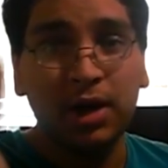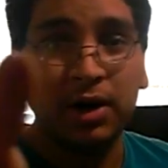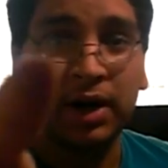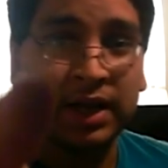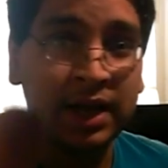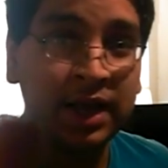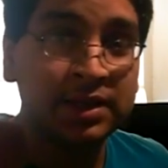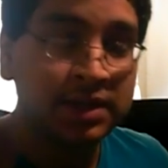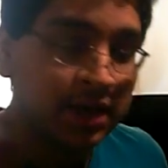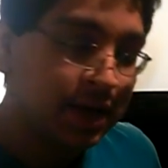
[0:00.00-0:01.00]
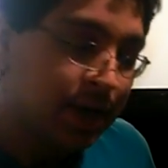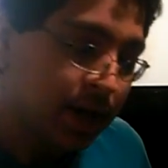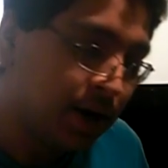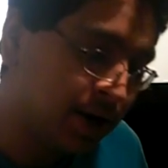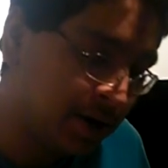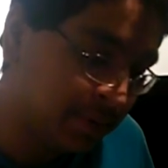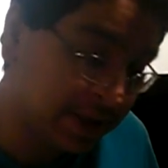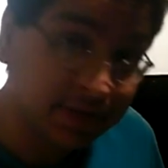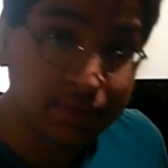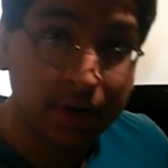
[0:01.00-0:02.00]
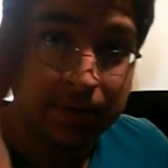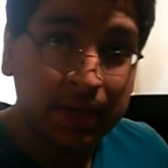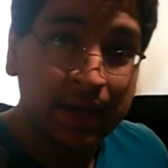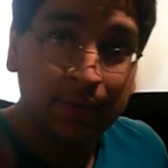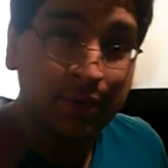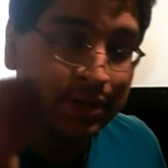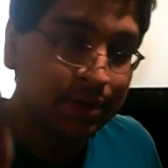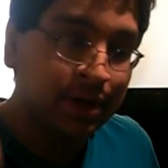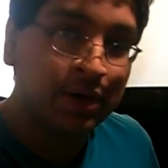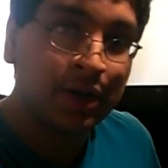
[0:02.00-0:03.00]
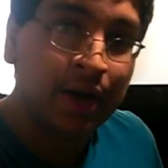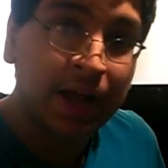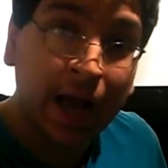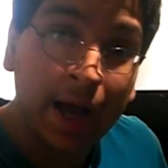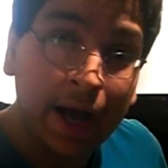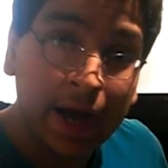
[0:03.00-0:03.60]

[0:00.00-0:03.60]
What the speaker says: All right, guys. And this video is getting way too long. All right.